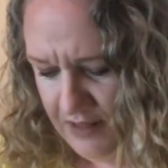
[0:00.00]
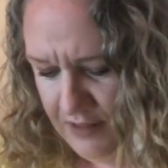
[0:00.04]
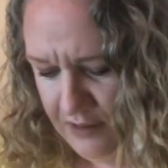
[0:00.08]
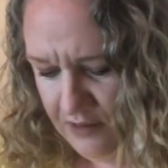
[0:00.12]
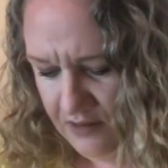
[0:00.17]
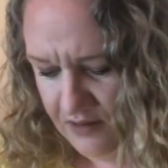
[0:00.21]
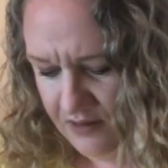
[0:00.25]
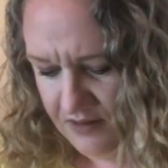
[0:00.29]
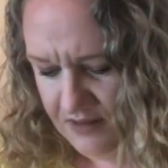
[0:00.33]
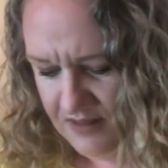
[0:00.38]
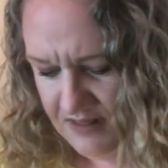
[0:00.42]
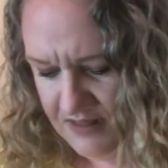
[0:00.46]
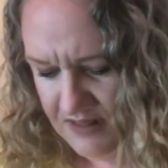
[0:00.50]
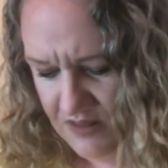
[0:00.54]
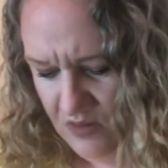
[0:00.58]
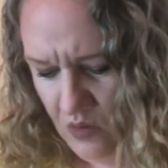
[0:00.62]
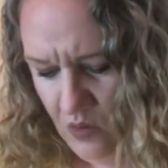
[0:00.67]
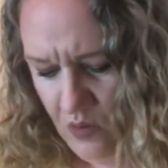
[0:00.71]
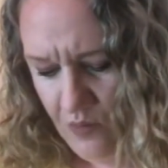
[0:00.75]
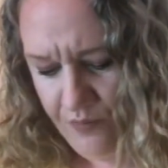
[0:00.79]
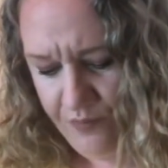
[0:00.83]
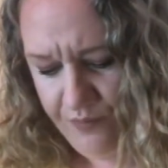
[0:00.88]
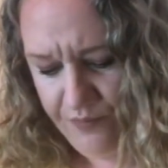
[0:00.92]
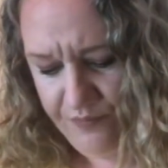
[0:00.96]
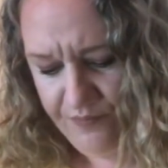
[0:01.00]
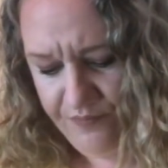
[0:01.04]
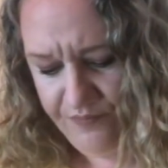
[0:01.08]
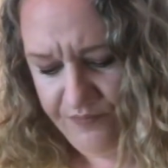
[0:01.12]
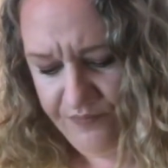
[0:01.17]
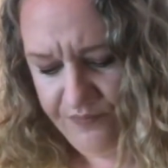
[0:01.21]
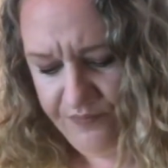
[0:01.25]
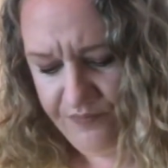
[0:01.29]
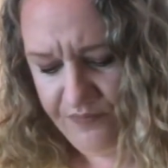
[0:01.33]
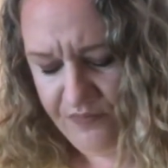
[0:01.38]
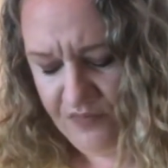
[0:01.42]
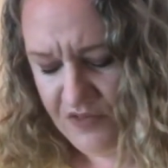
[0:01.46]
Because
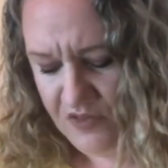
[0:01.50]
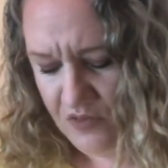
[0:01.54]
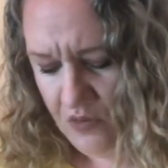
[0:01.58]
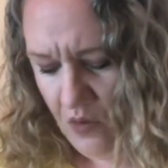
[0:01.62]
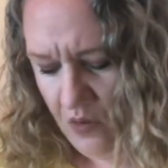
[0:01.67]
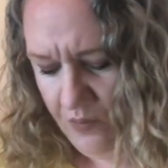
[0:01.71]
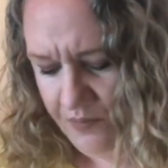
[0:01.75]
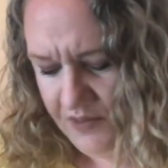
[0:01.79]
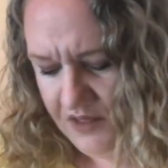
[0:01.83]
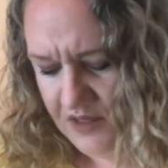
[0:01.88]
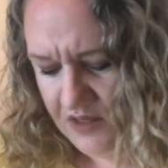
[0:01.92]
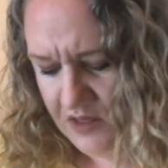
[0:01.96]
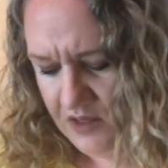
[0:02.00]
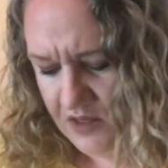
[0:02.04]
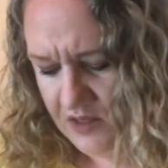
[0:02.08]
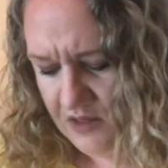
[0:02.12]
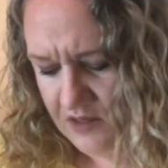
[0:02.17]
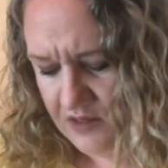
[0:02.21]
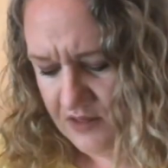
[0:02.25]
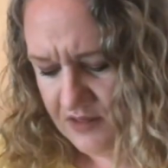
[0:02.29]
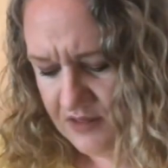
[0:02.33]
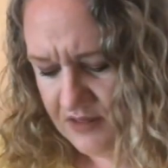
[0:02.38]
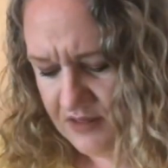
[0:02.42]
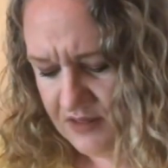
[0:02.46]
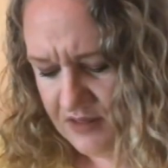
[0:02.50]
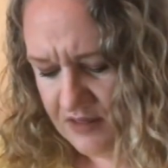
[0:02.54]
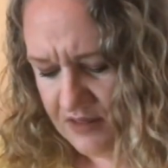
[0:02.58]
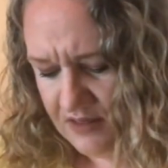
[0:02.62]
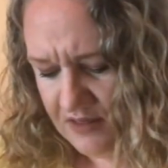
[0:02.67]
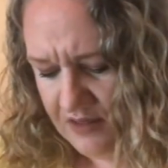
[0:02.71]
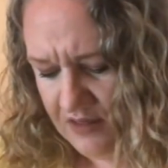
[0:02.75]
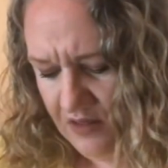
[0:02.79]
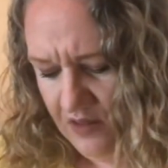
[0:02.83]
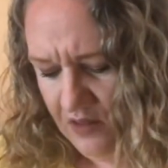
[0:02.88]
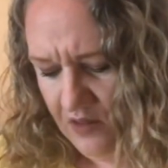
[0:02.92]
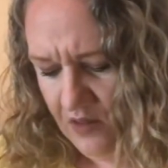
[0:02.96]
it's not been used.
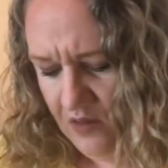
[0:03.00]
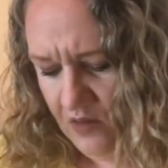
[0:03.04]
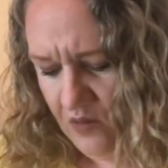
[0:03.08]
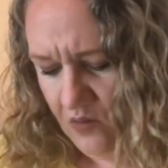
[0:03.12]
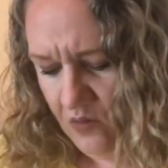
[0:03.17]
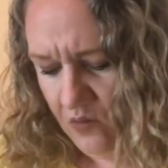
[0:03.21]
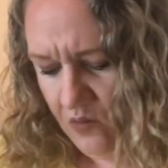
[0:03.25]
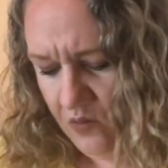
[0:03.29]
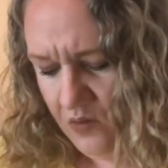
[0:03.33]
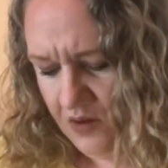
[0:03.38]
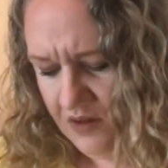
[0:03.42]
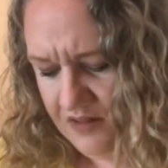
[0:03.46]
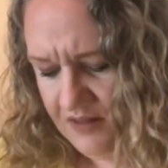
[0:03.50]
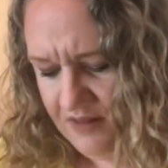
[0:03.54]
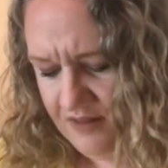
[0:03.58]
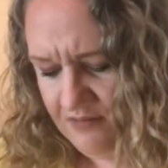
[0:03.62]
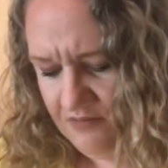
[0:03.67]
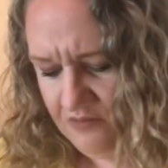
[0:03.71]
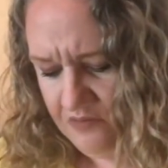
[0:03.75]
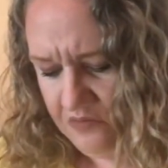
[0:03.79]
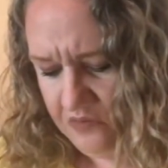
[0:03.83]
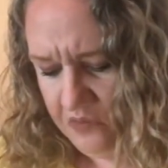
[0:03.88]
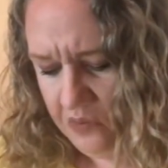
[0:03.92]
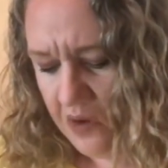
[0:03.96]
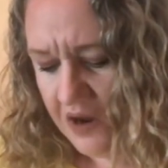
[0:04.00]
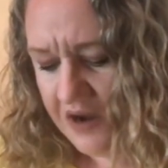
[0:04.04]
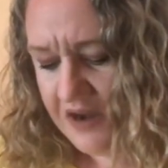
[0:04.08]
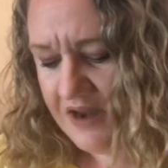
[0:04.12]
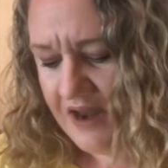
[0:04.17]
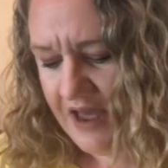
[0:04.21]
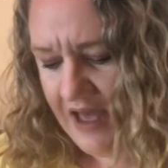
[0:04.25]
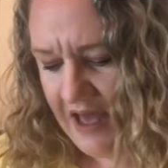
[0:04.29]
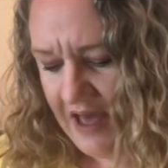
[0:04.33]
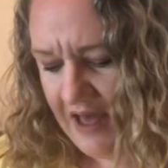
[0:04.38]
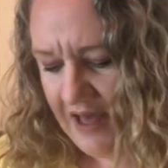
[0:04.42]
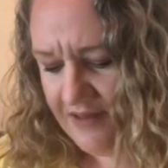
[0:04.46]
One
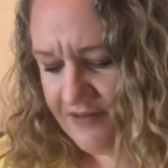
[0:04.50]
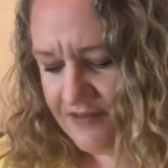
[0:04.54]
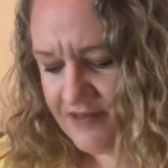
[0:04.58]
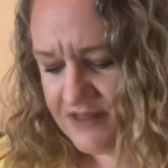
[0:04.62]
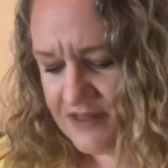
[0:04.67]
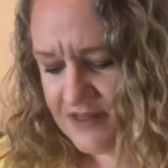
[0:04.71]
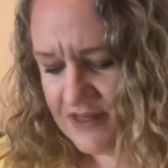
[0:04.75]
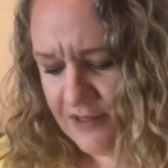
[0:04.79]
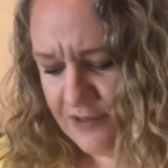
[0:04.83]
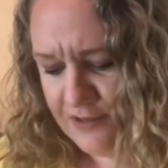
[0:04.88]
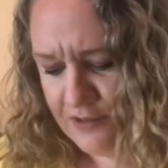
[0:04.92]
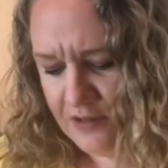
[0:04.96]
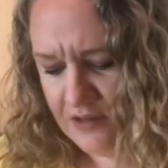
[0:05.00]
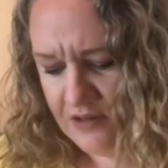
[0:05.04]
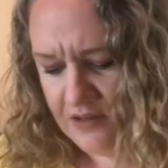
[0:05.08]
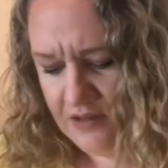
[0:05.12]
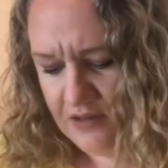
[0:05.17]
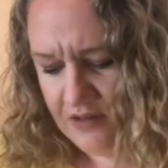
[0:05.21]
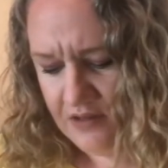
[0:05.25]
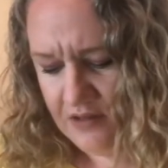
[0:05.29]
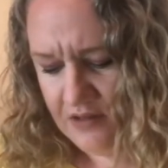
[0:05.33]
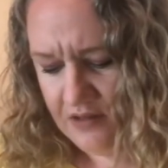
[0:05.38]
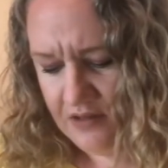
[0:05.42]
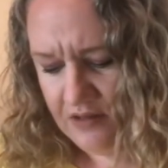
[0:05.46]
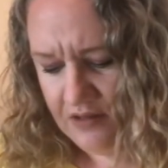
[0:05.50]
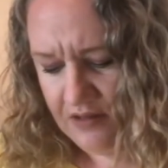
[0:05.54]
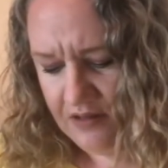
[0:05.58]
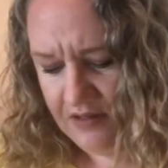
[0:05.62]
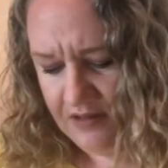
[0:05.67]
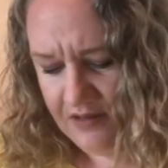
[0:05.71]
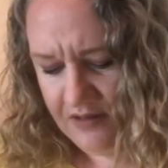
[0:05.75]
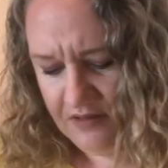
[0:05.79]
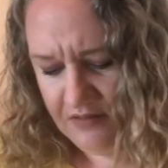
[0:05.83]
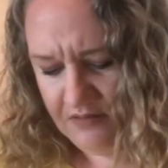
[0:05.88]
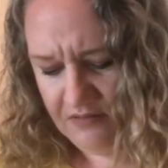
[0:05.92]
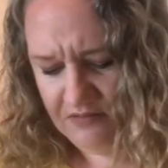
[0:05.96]
has. And the
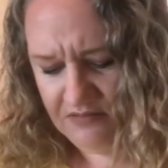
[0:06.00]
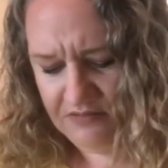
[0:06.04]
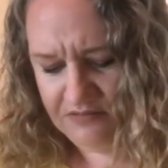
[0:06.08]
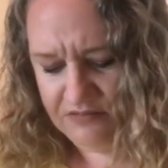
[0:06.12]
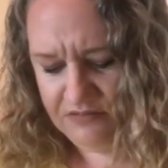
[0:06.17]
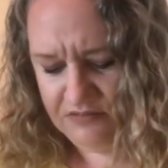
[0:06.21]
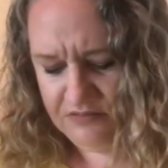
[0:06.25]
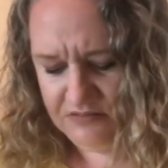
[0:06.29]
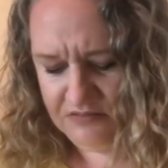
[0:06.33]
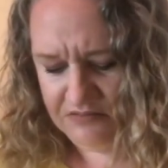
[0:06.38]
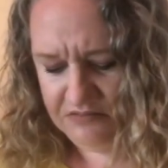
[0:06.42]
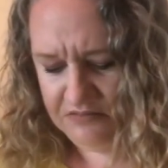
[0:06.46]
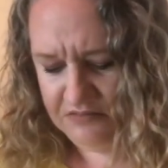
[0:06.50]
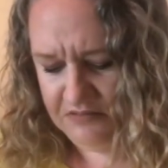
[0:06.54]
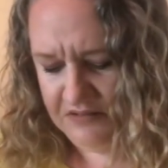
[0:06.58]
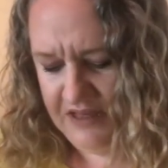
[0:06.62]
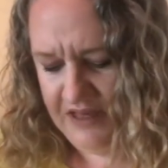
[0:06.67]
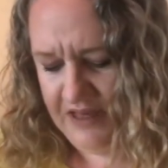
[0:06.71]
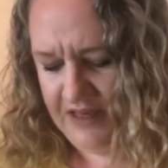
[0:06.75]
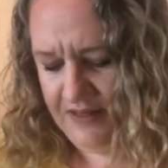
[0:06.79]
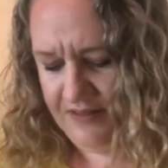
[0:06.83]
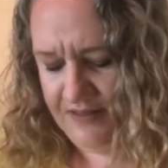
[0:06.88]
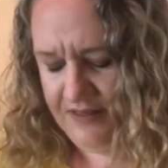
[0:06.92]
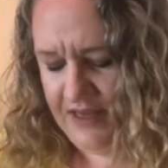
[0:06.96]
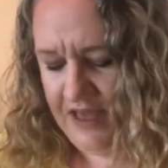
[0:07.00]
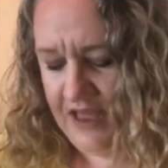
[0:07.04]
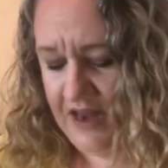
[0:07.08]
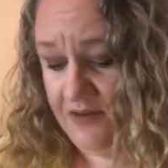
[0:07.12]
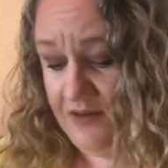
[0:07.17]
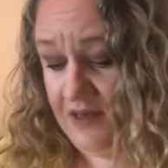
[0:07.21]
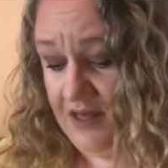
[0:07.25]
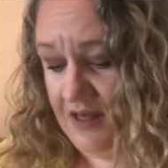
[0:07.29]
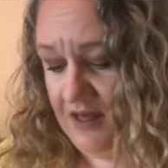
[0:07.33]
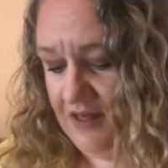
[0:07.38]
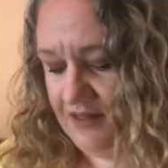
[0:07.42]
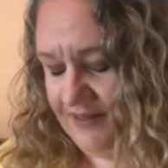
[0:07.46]
other, yeah, so
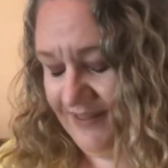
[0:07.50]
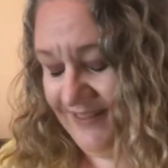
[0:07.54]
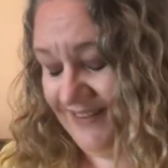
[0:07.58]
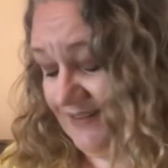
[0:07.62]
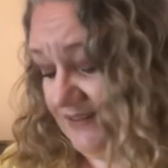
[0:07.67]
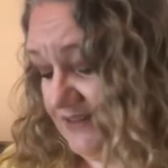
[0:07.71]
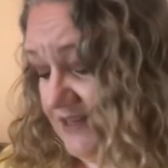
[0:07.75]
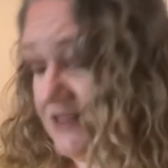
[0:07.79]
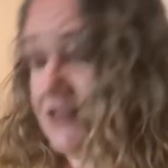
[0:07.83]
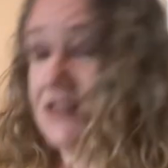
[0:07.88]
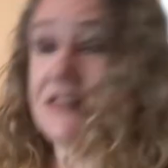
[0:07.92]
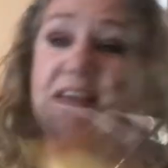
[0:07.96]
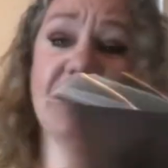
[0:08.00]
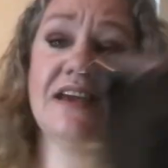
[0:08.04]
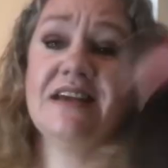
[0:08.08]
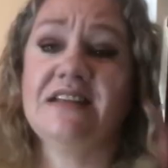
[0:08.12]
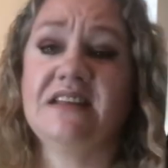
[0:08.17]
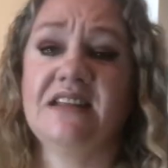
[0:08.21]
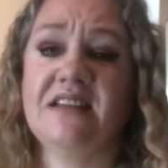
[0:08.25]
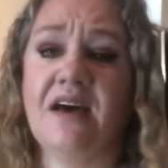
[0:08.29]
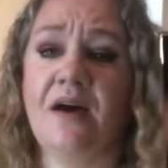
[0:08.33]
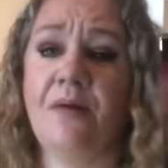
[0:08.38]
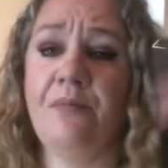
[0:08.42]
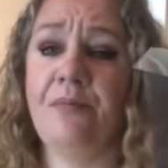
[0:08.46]
anyway, I'll need to tidy that